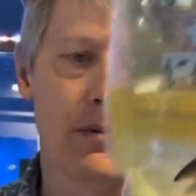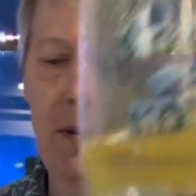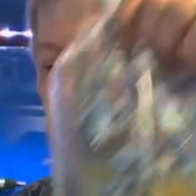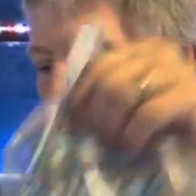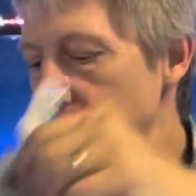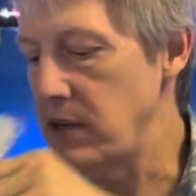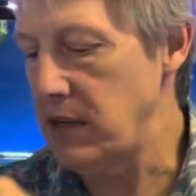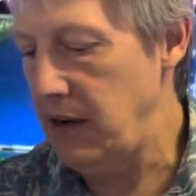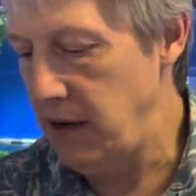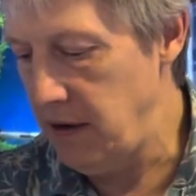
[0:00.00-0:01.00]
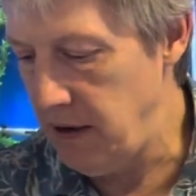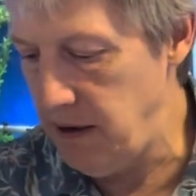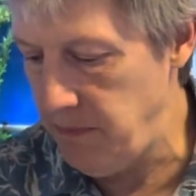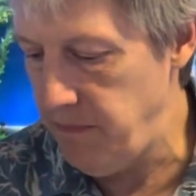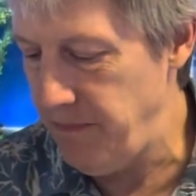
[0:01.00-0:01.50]
Rainbow sharks can
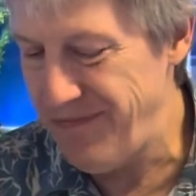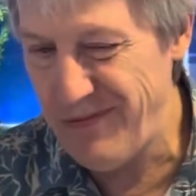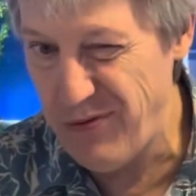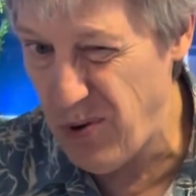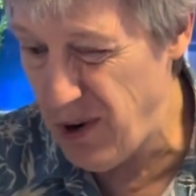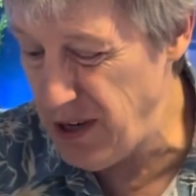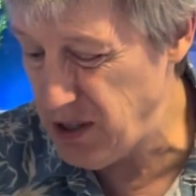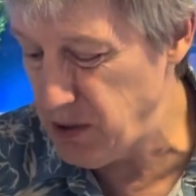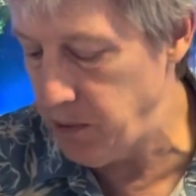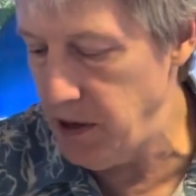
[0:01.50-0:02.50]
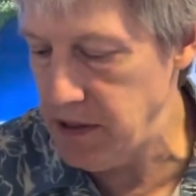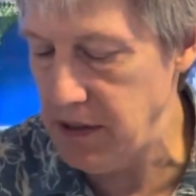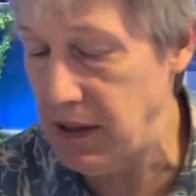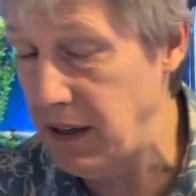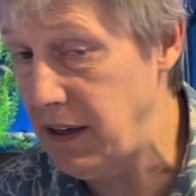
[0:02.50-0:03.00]
get 4 inches plus
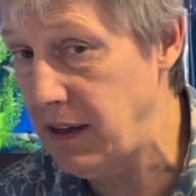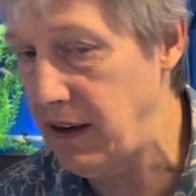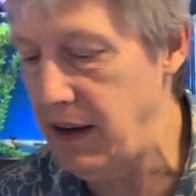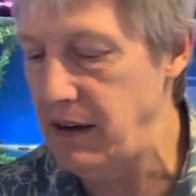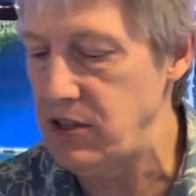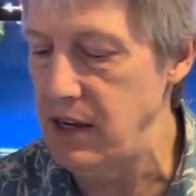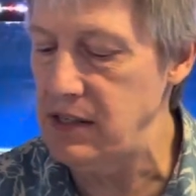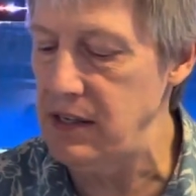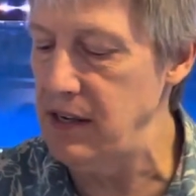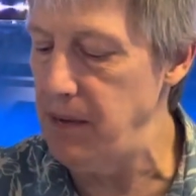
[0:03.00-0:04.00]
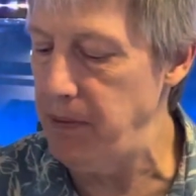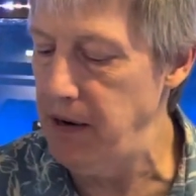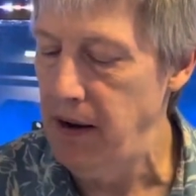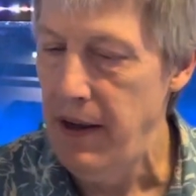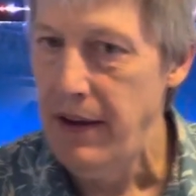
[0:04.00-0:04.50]
and can get kind of chasey,
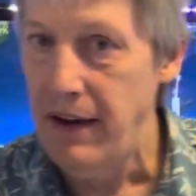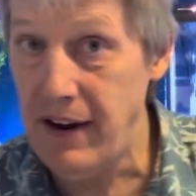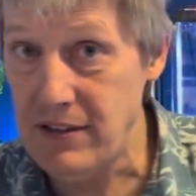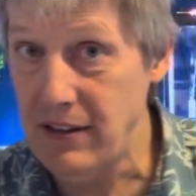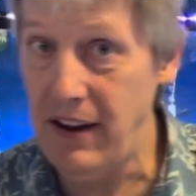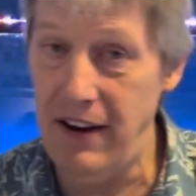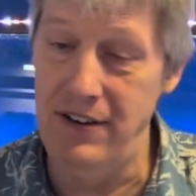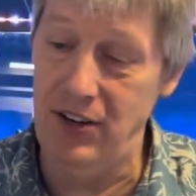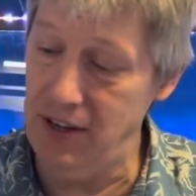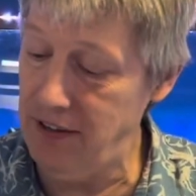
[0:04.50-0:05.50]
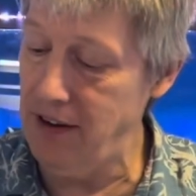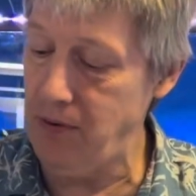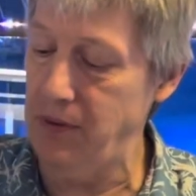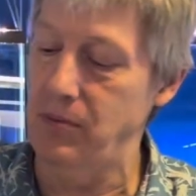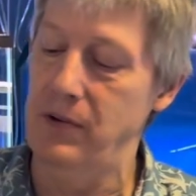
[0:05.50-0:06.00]
nippy. Actually had good
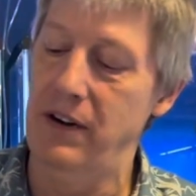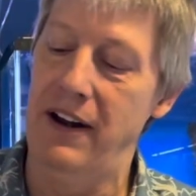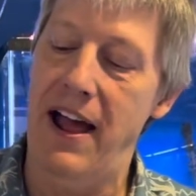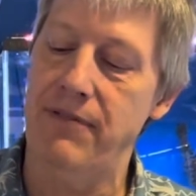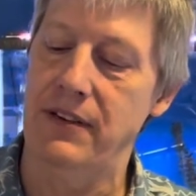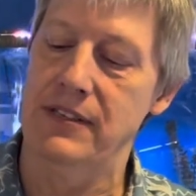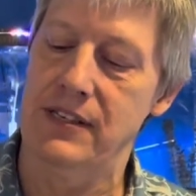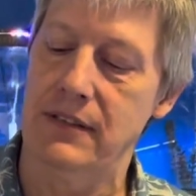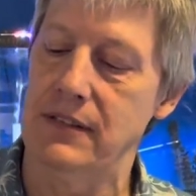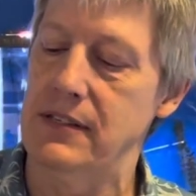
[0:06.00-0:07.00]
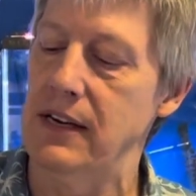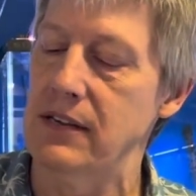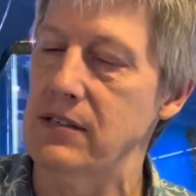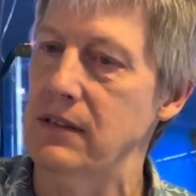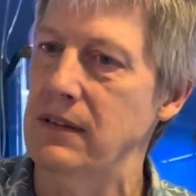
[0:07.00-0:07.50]
luck with them in an African cichlid tank,
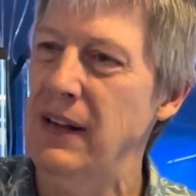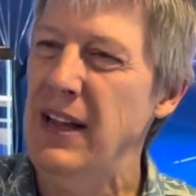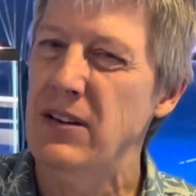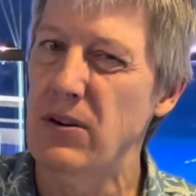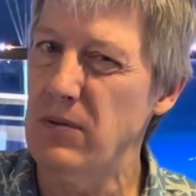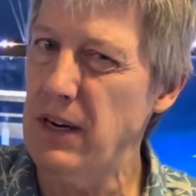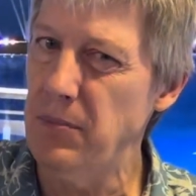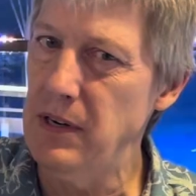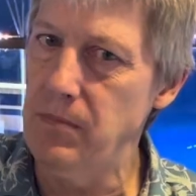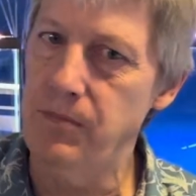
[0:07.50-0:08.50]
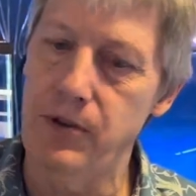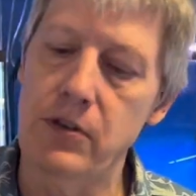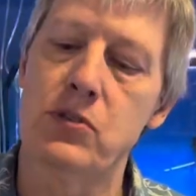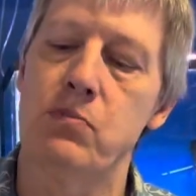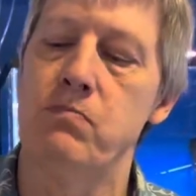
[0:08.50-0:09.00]
so don't recommend them for
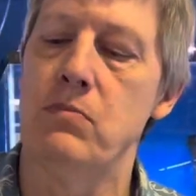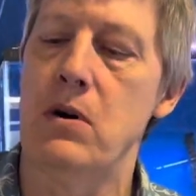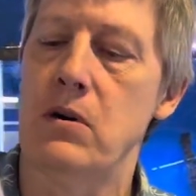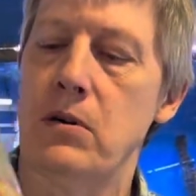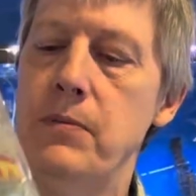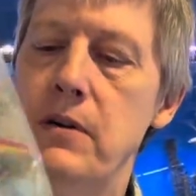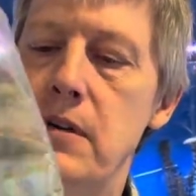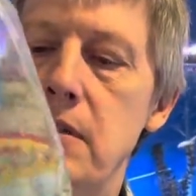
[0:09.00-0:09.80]
your small community